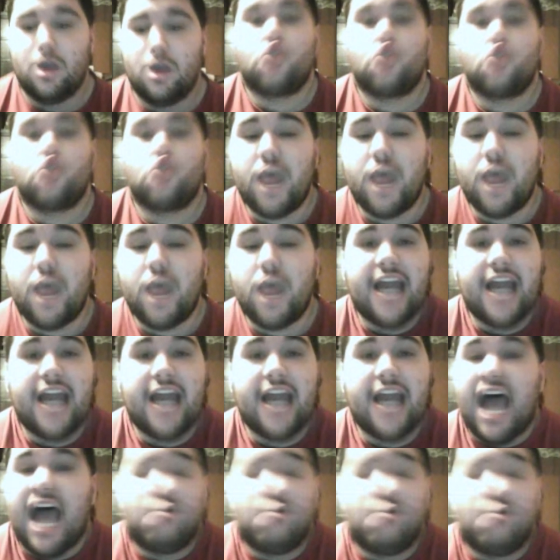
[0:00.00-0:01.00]
Granted, I
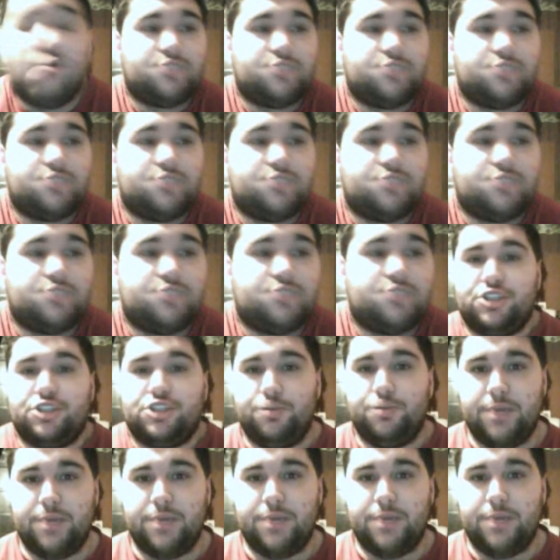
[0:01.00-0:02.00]
respect
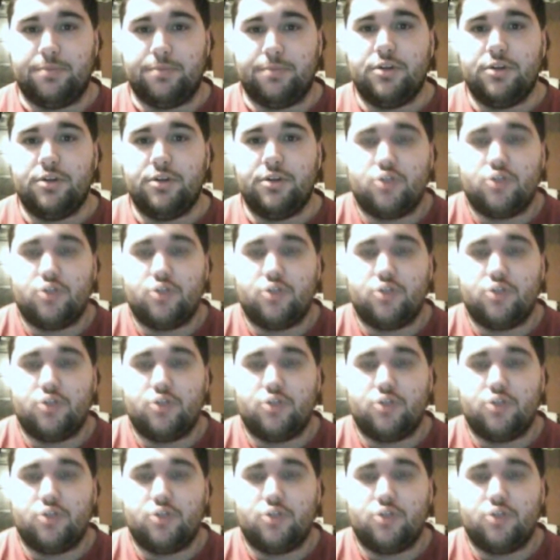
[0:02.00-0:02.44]
you people,